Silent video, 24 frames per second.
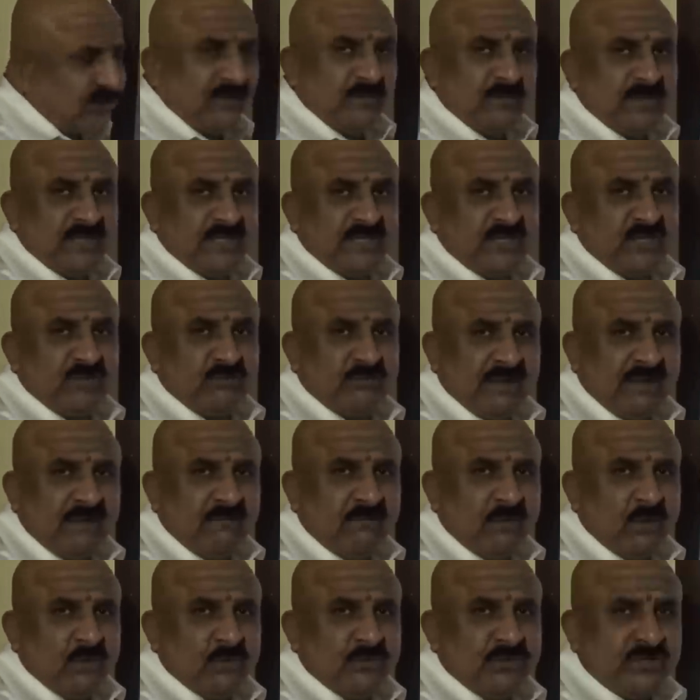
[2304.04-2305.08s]
to complete the 12
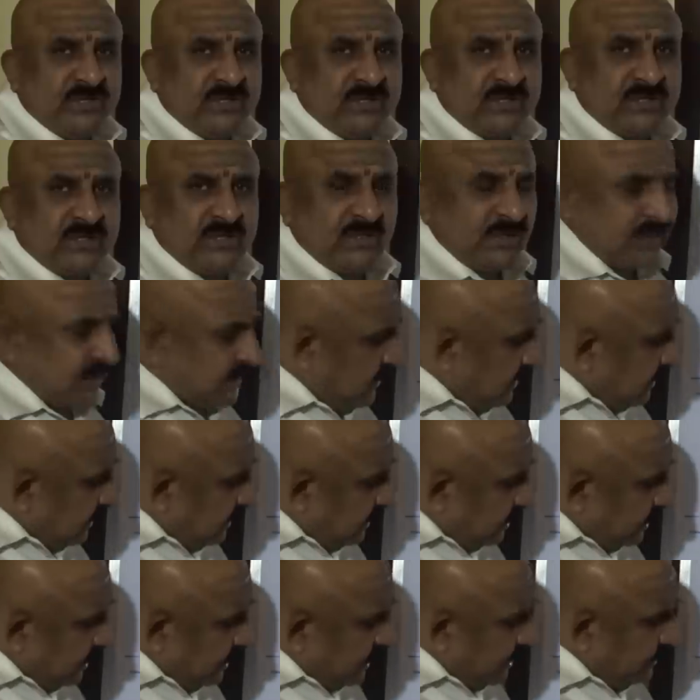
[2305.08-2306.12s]
houses.
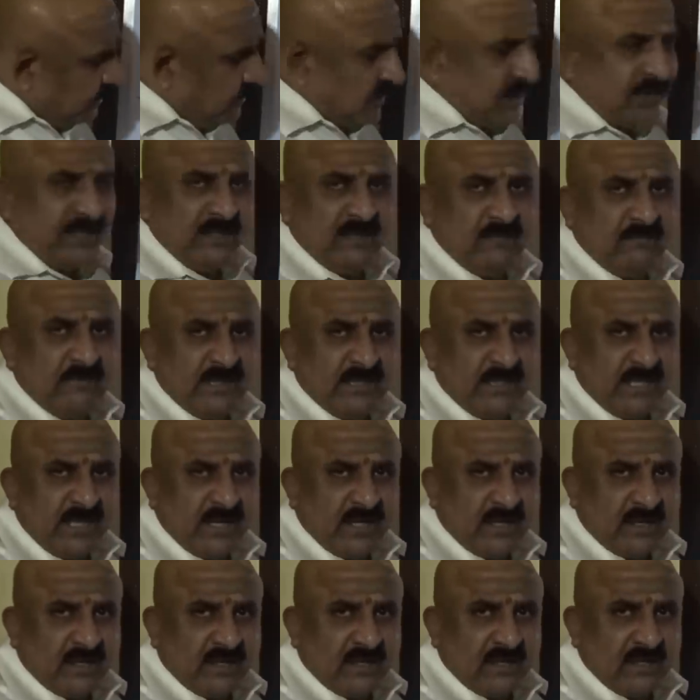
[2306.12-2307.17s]
31 he'll be
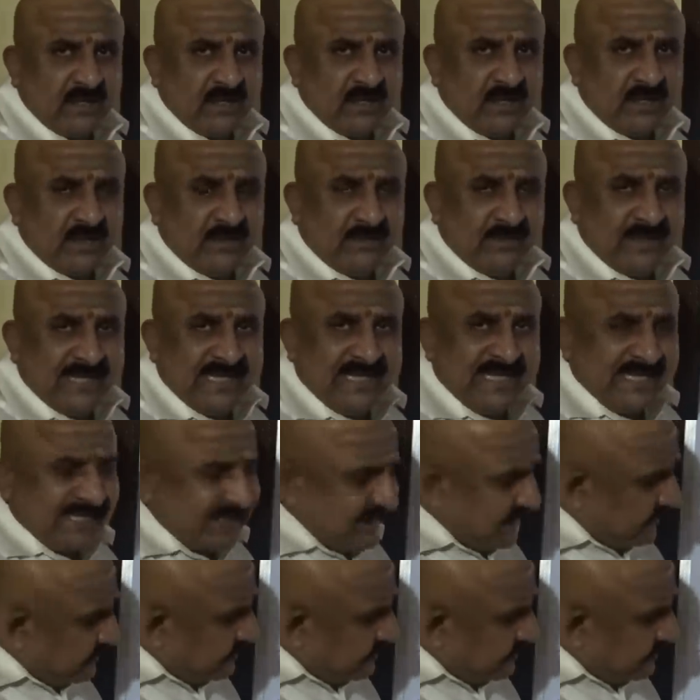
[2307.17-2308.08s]
there. When he